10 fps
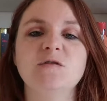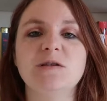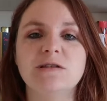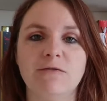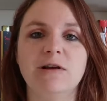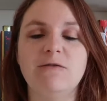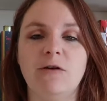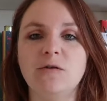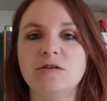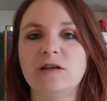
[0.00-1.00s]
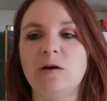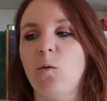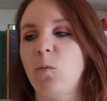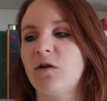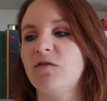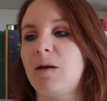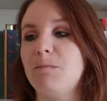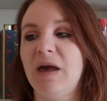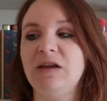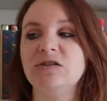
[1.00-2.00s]
specifically focused in on one of their
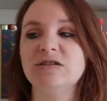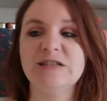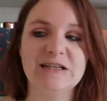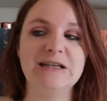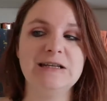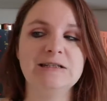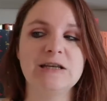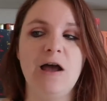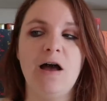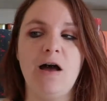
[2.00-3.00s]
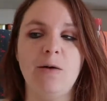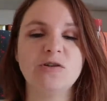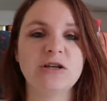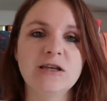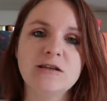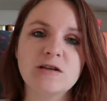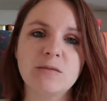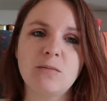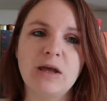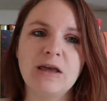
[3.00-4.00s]
major cities, which I think is
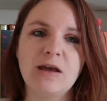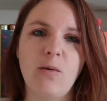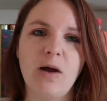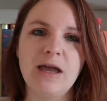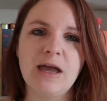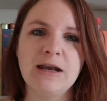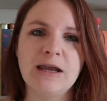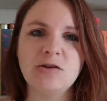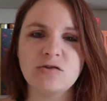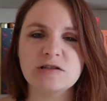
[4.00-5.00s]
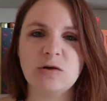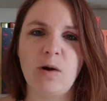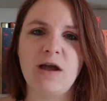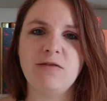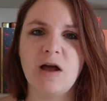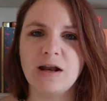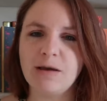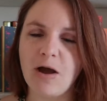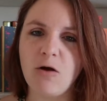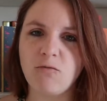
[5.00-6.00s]
going to make it quite an interesting way of learning
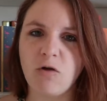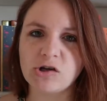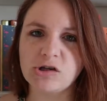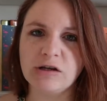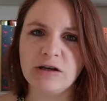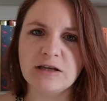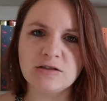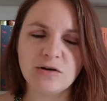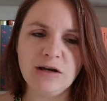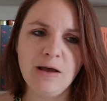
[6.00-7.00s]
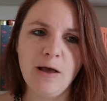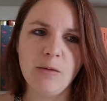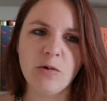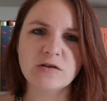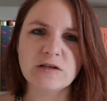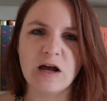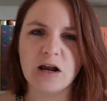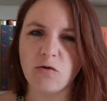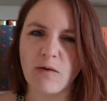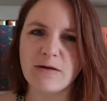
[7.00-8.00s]
about Russian history, because it kind
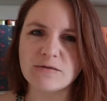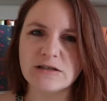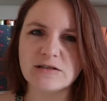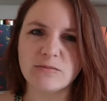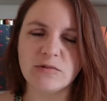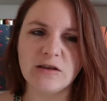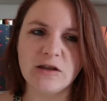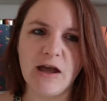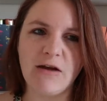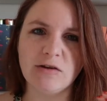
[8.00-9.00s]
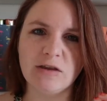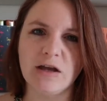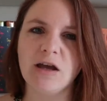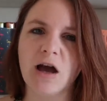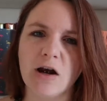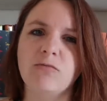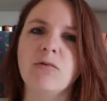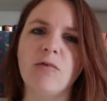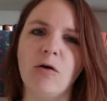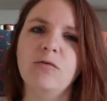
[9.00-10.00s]
of grounds it in something that everything can kind of
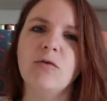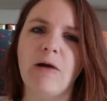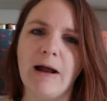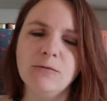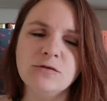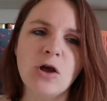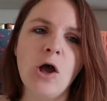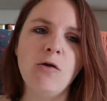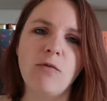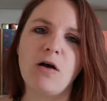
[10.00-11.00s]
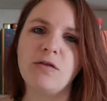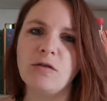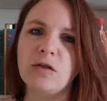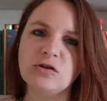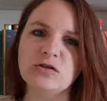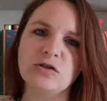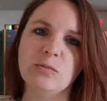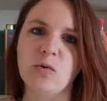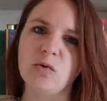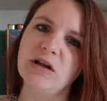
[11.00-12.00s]
revolve around, rather than just the
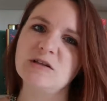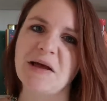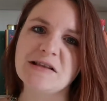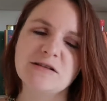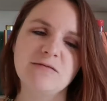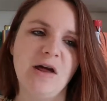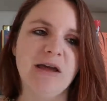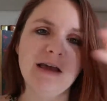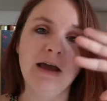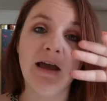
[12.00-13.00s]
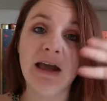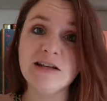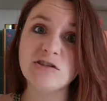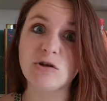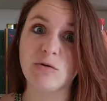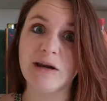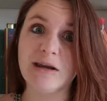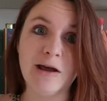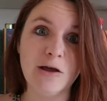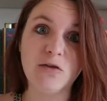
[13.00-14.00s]
broad expanse of, like,
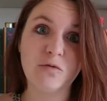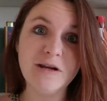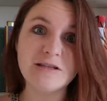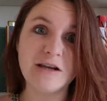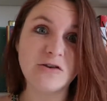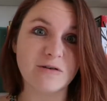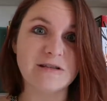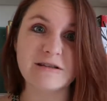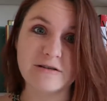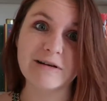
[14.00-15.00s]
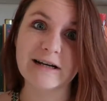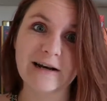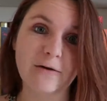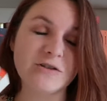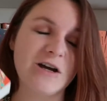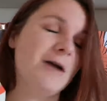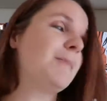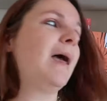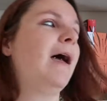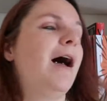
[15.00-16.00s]
history. Three centuries is a really long
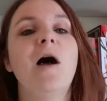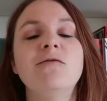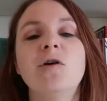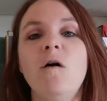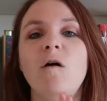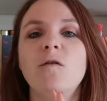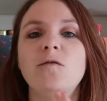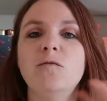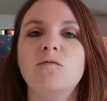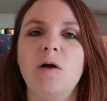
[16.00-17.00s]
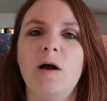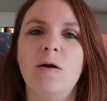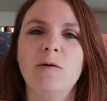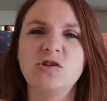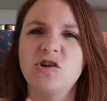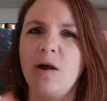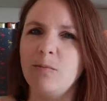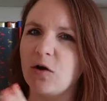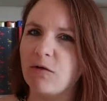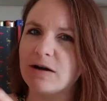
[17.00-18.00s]
time. I've got the giant
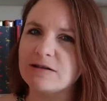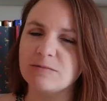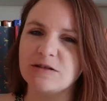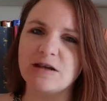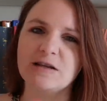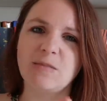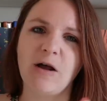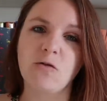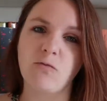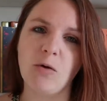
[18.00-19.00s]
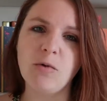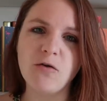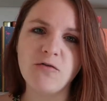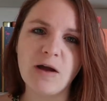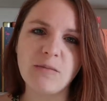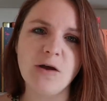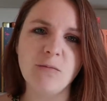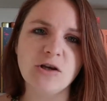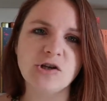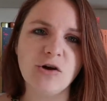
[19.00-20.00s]
book around a similar size about the Romanov family on
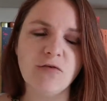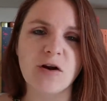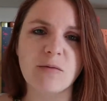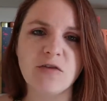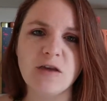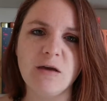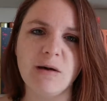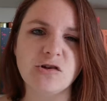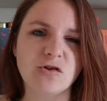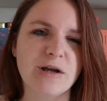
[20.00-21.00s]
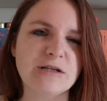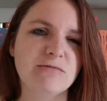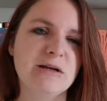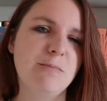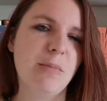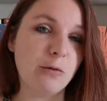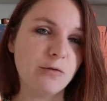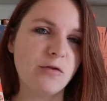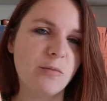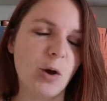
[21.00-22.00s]
my shelf, and I'm thinking about trying to read
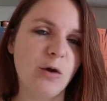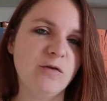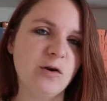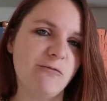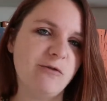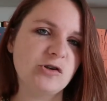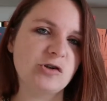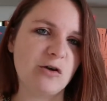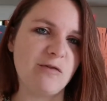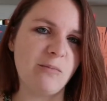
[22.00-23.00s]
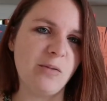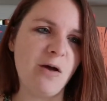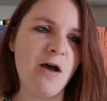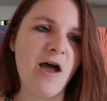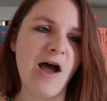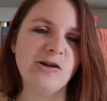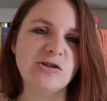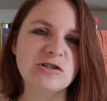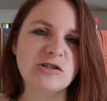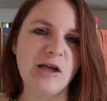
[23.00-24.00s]
both of them over Nonfiction November and
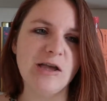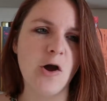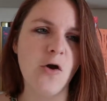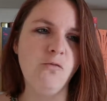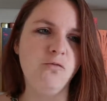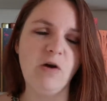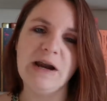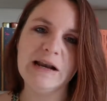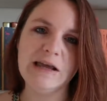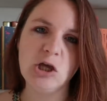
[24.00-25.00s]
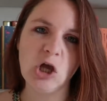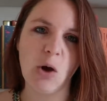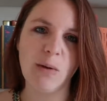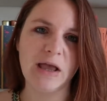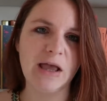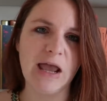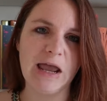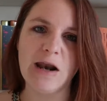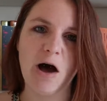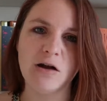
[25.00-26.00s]
just, like, really going
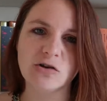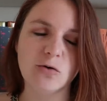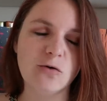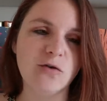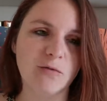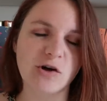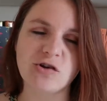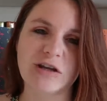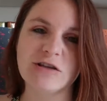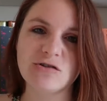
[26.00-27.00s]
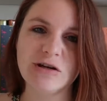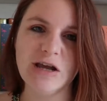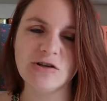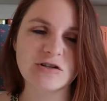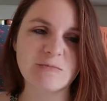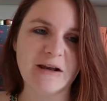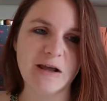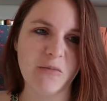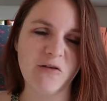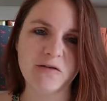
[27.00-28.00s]
in hardcore for Russian history and just spending
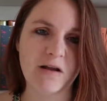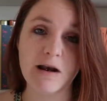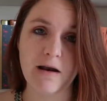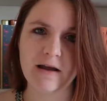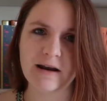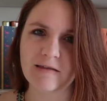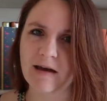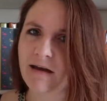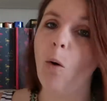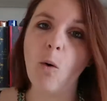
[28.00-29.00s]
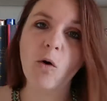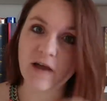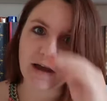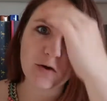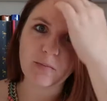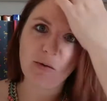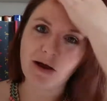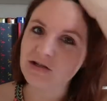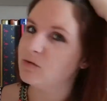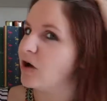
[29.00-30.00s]
a month, like, learning that. Or that could be
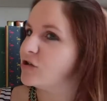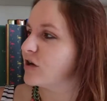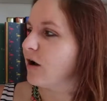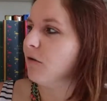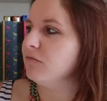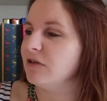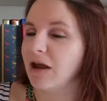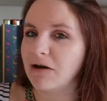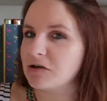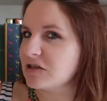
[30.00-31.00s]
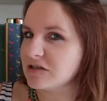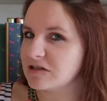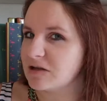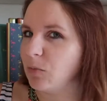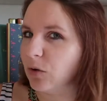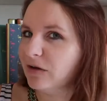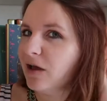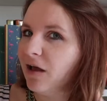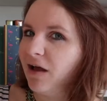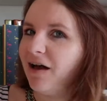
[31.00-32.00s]
way too much and I'll get around to this at some point.
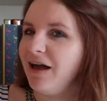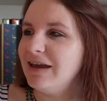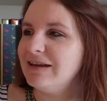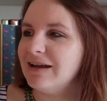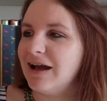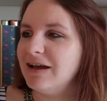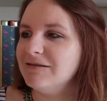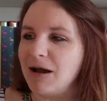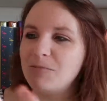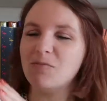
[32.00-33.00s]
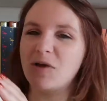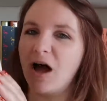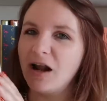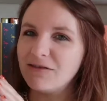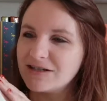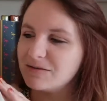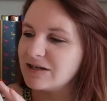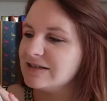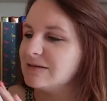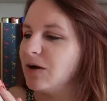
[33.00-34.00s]
I am kind of
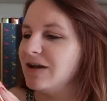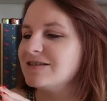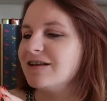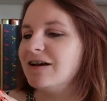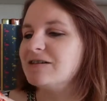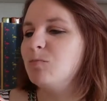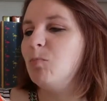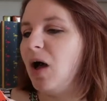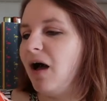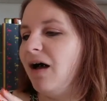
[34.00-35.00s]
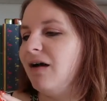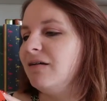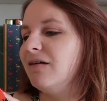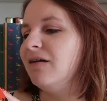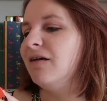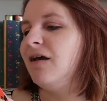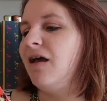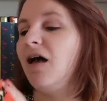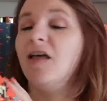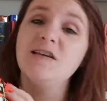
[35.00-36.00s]
intimidated by its size, but
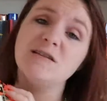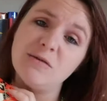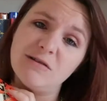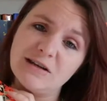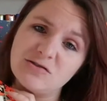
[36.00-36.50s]
I think it's gonna be really